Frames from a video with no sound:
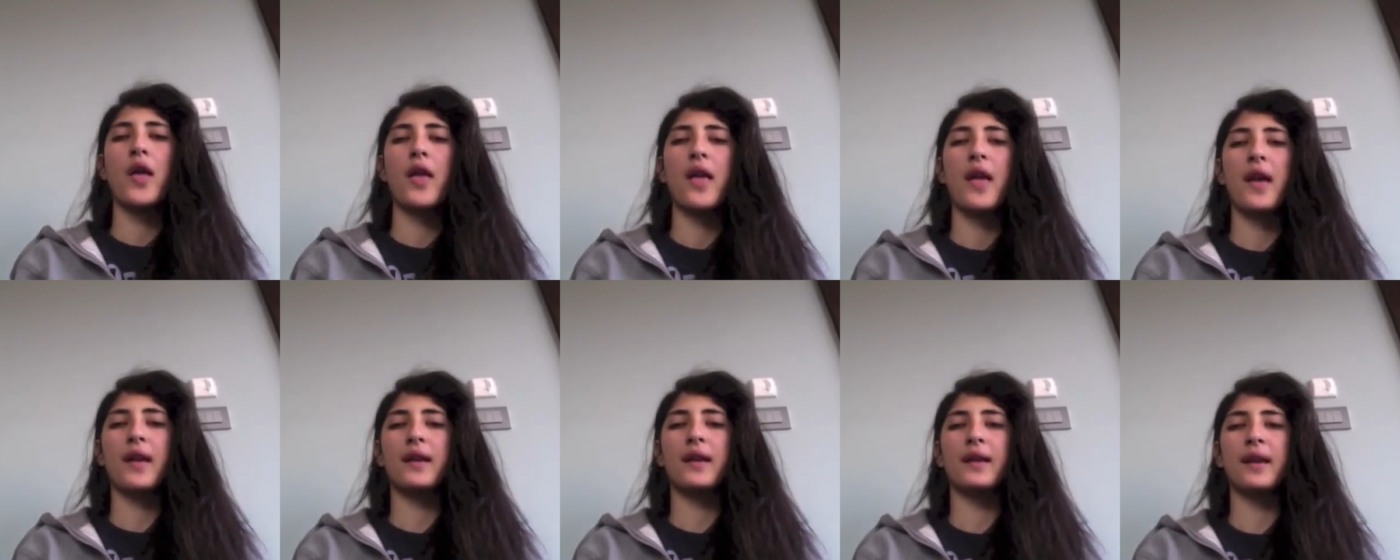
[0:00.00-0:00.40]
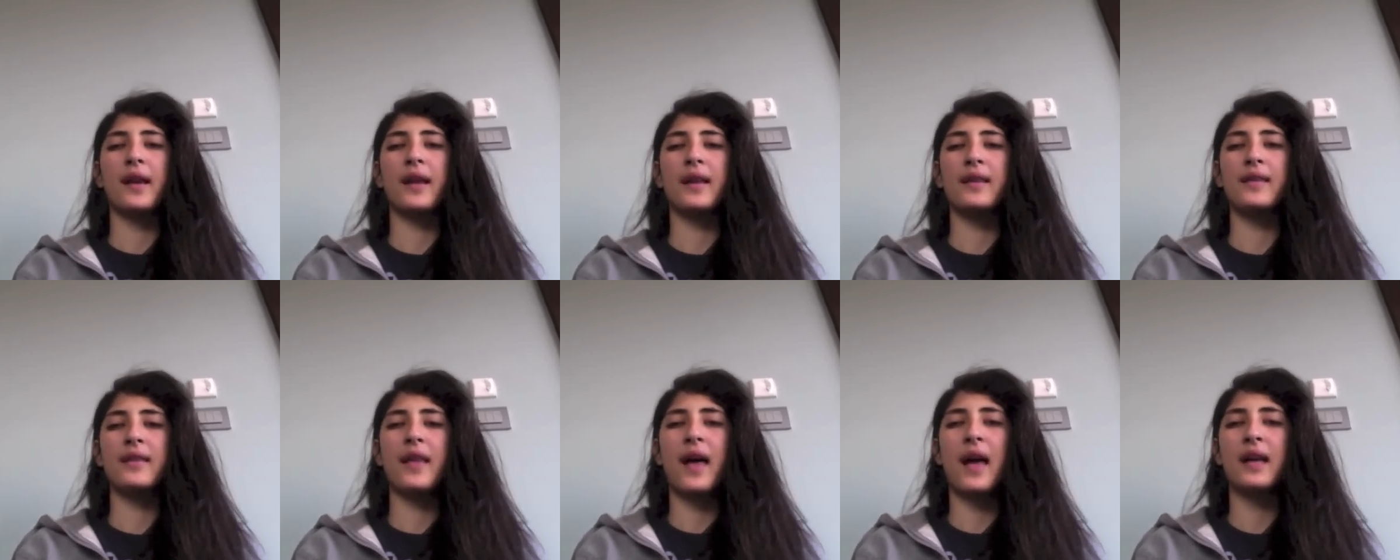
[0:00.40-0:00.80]
And
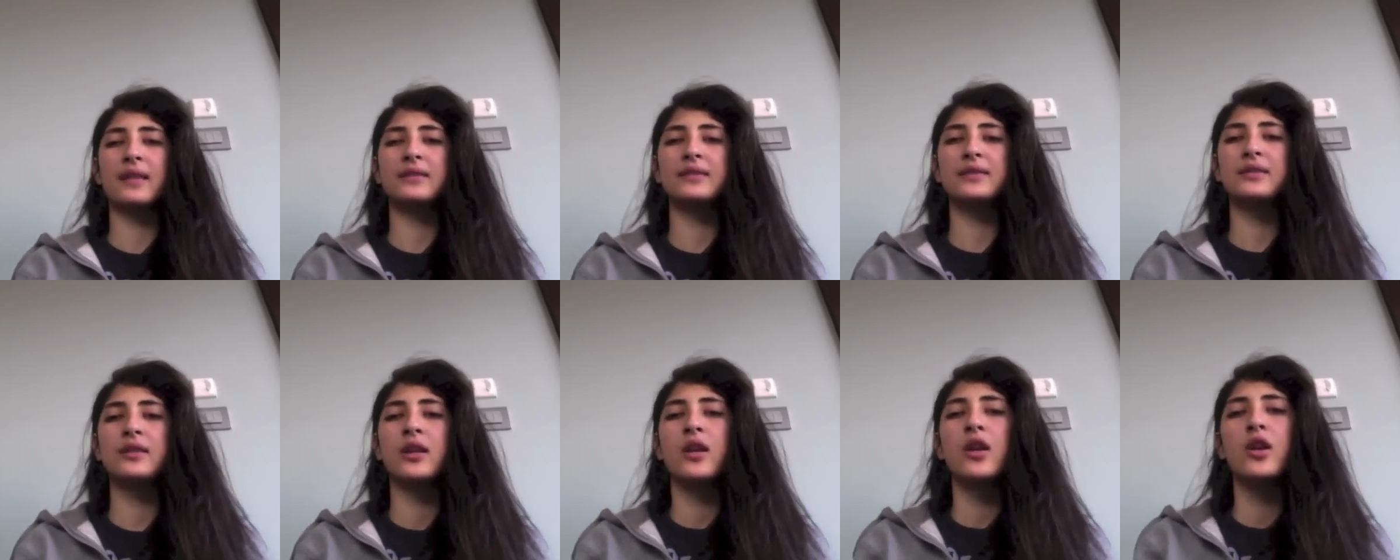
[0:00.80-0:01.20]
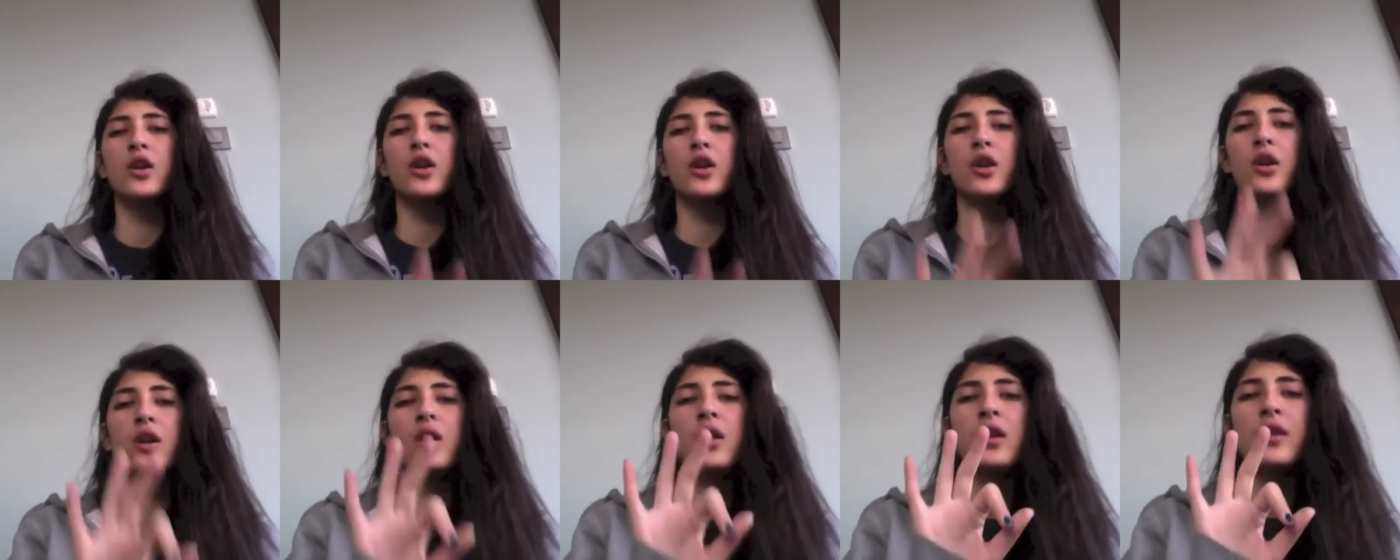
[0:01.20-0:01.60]
at last,
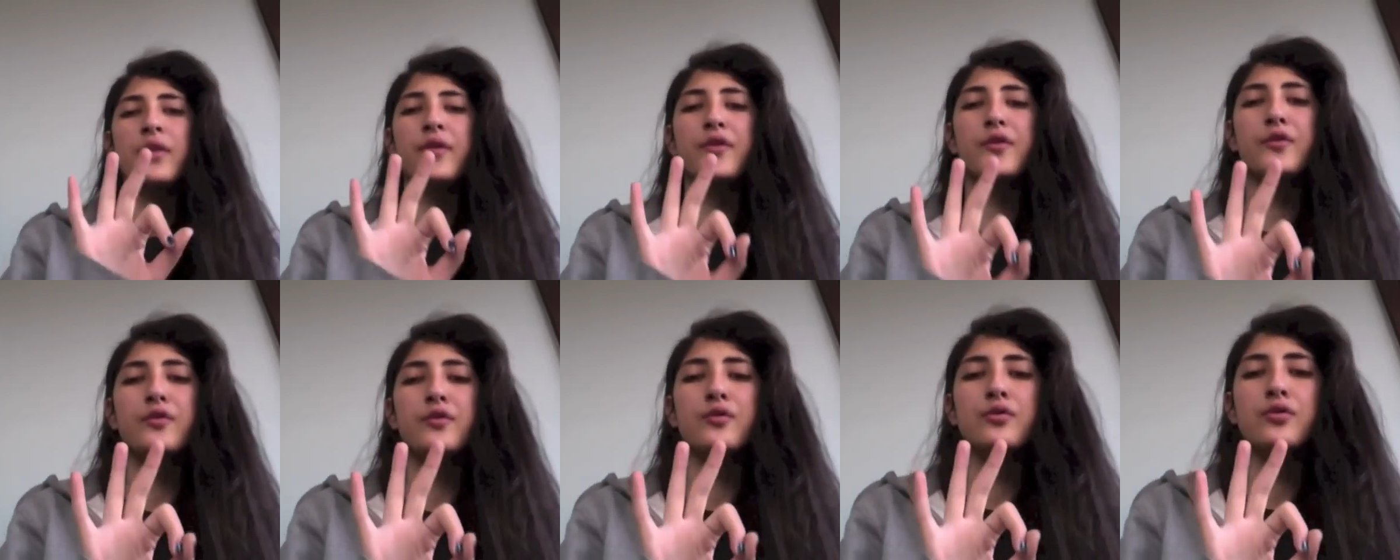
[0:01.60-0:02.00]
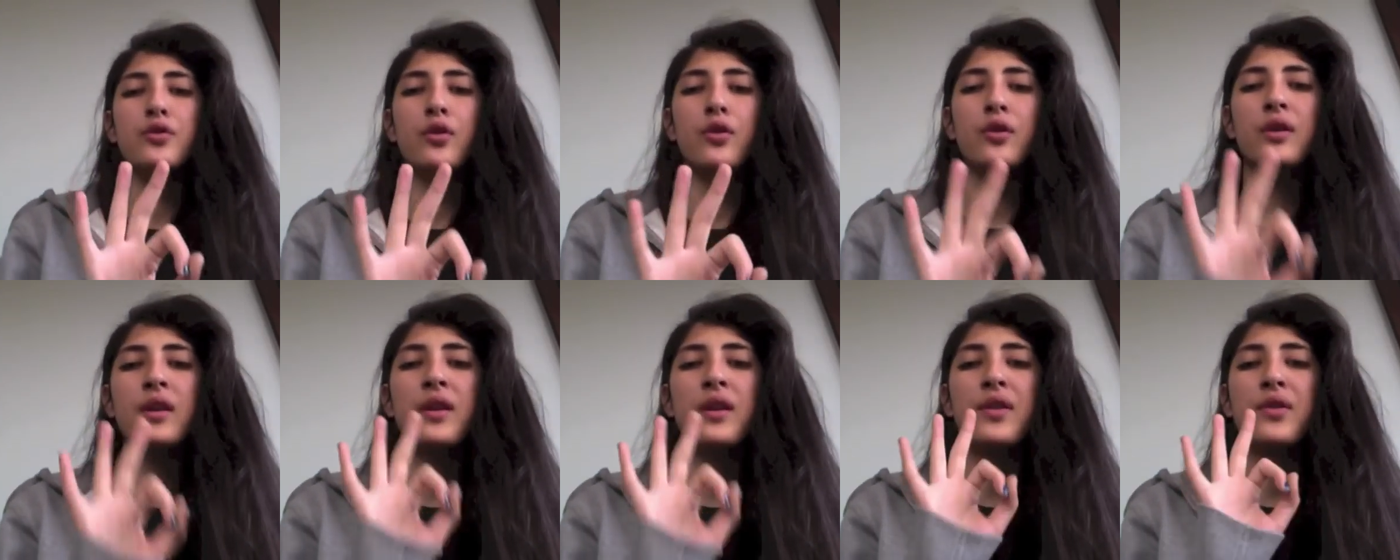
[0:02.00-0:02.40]
there were
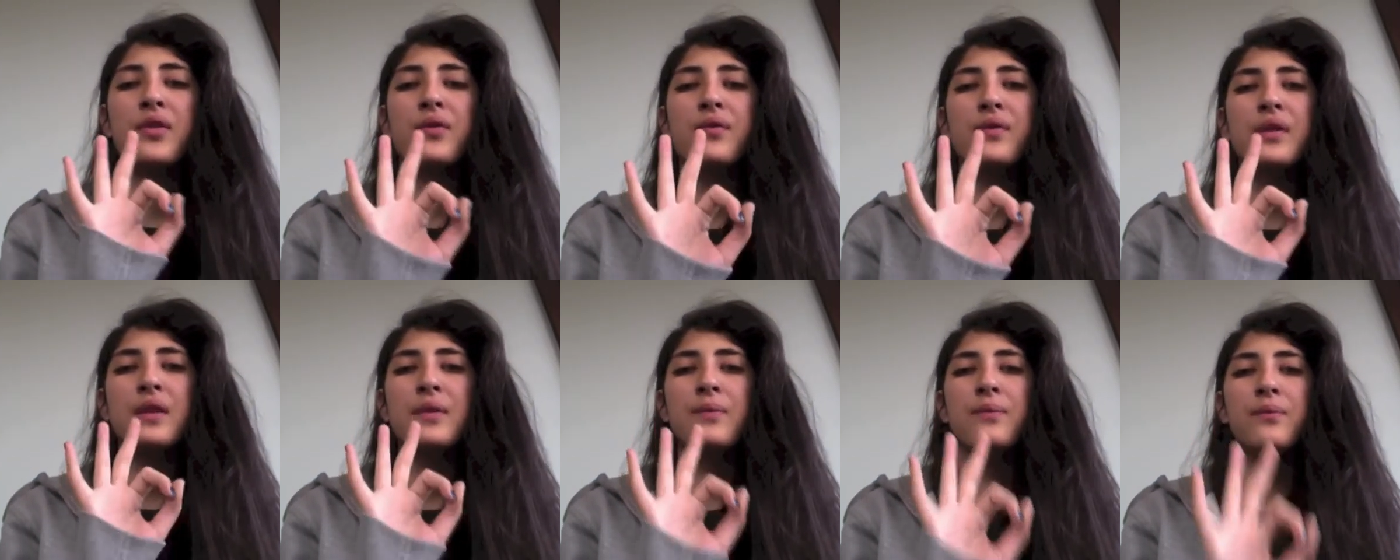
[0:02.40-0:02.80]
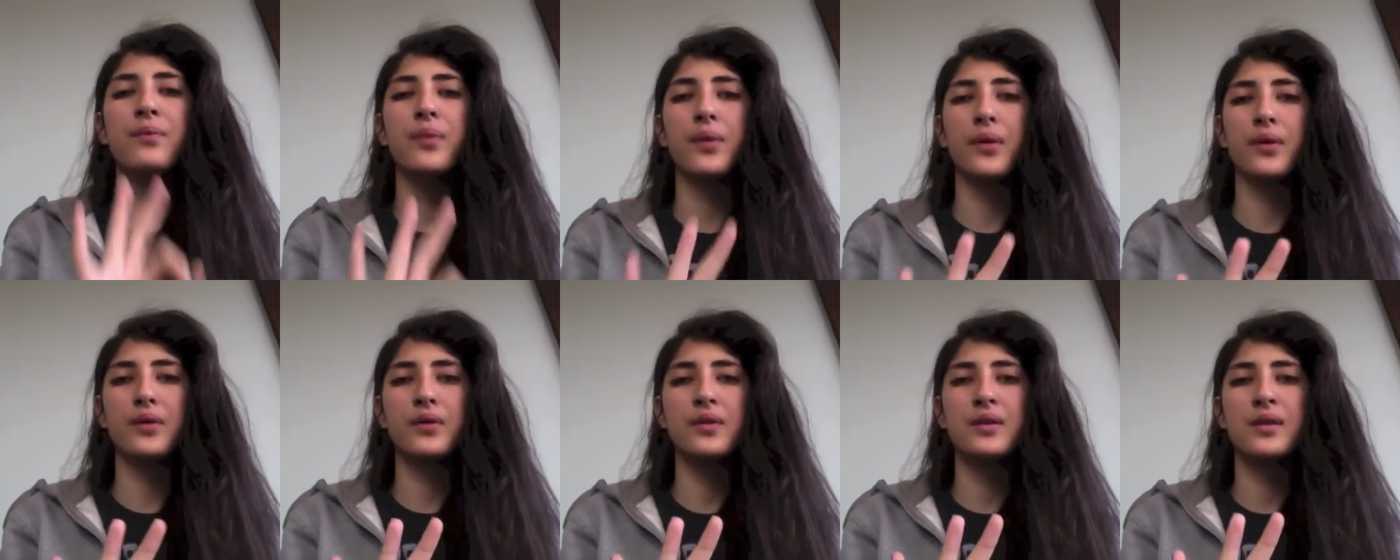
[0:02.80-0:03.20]
only 3
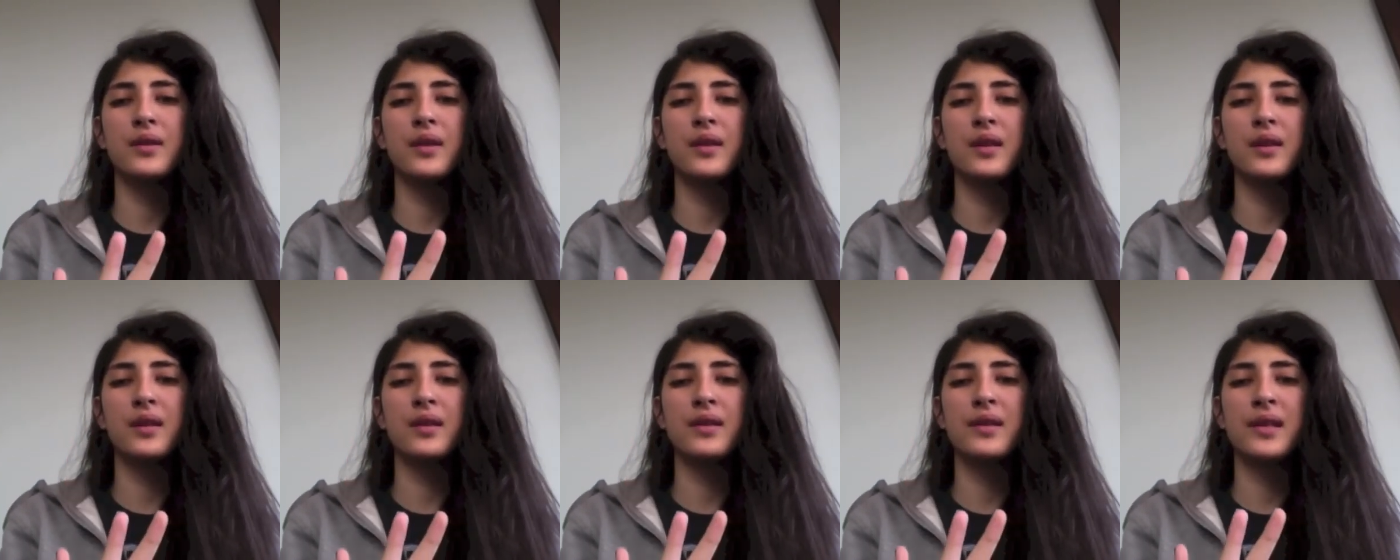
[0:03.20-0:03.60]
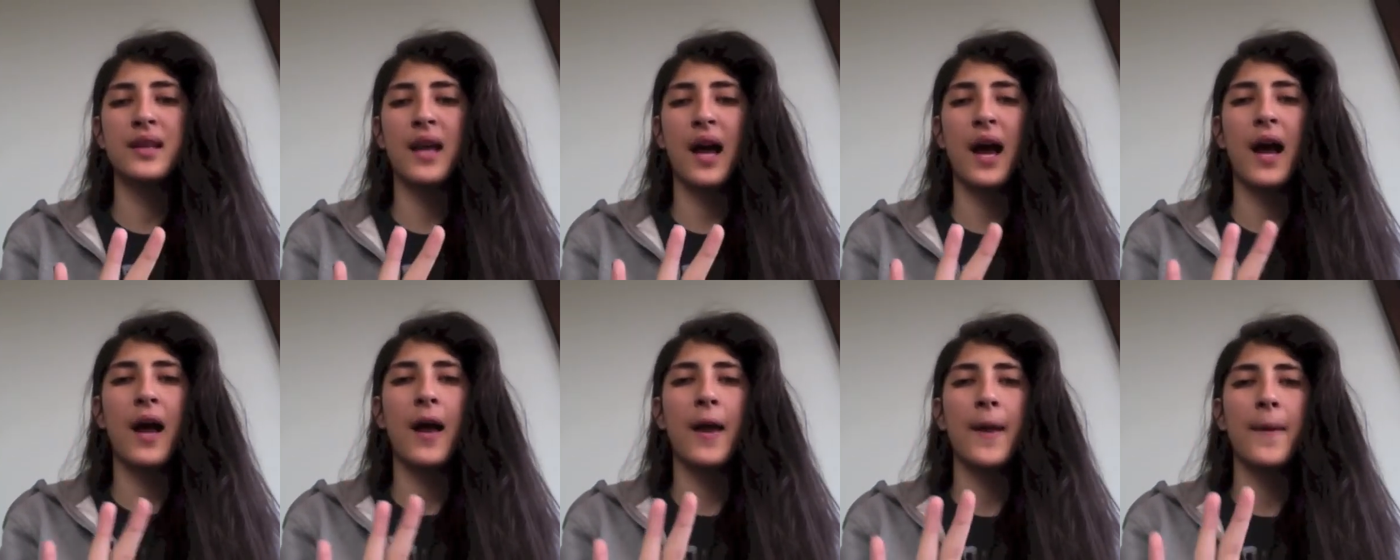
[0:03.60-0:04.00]
birds in the
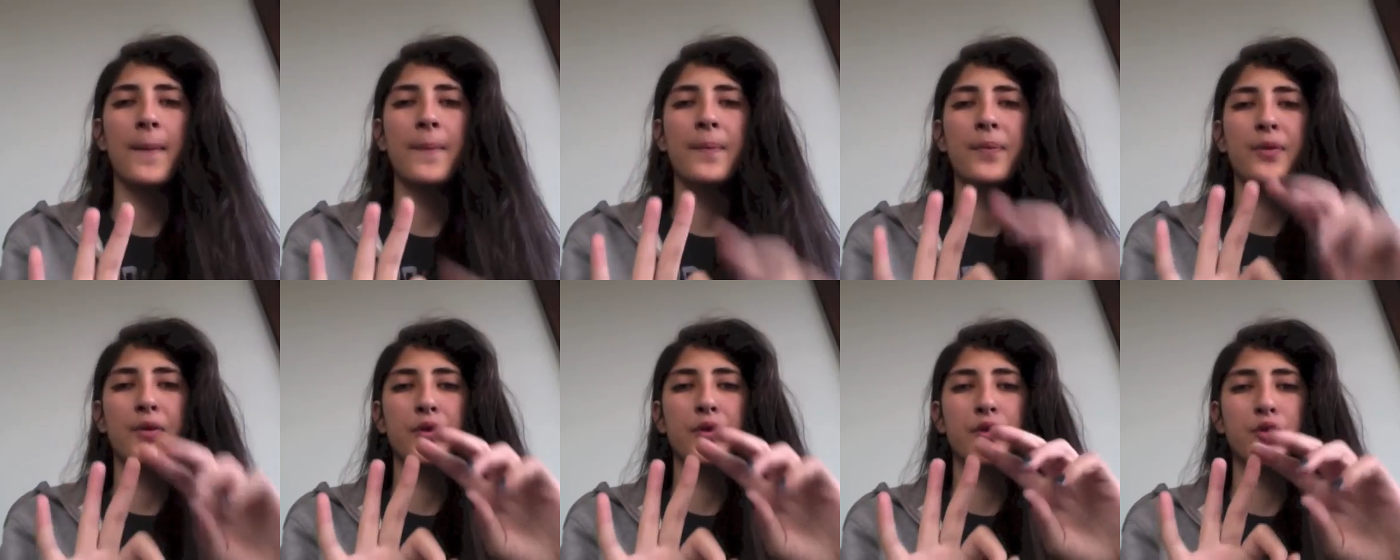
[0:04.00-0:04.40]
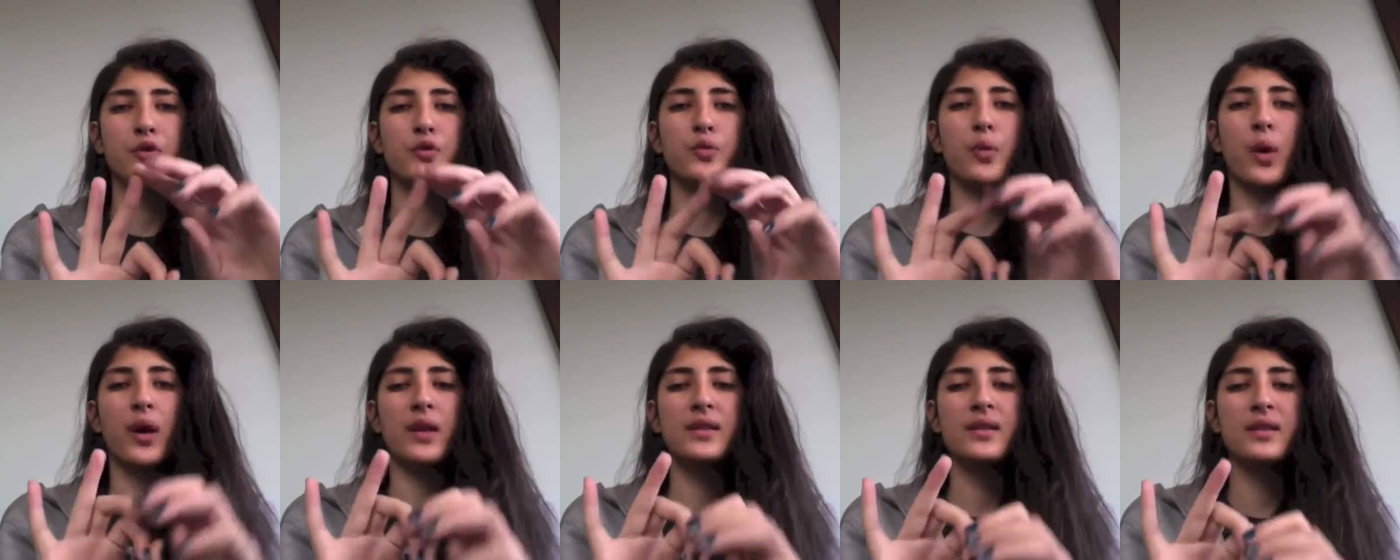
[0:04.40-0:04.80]
sky:
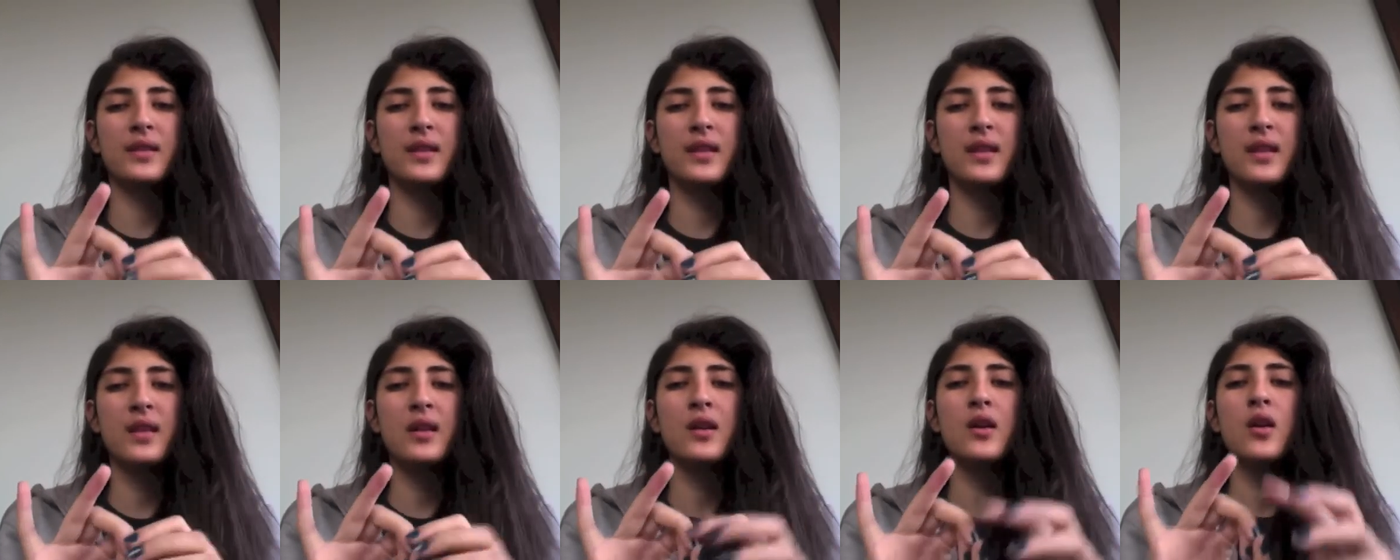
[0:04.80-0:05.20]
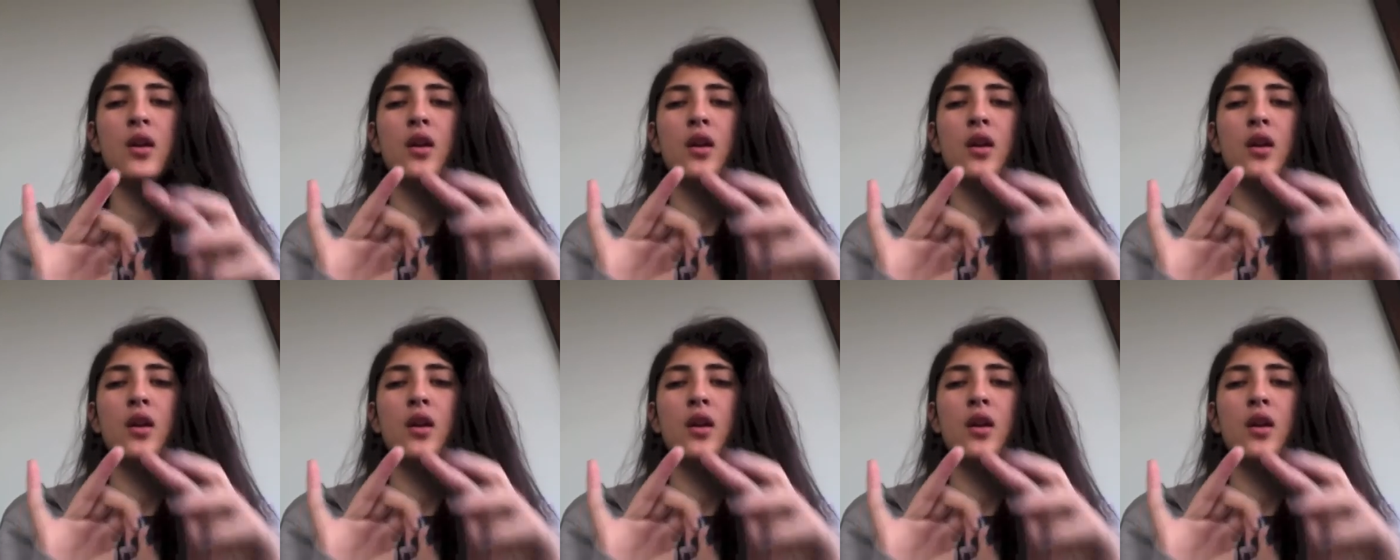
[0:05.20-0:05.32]
Zazaa,